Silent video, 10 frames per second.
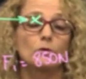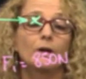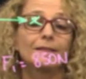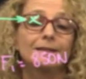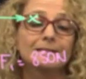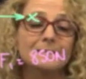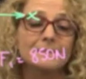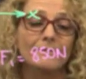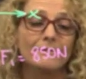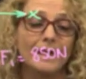look at this
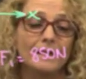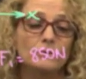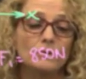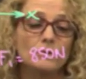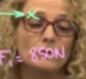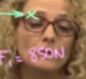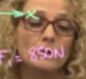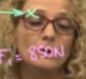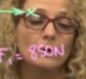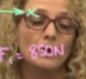is a vector,
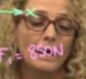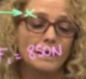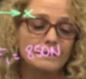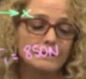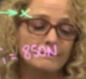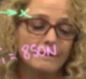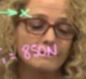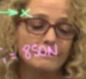and this is a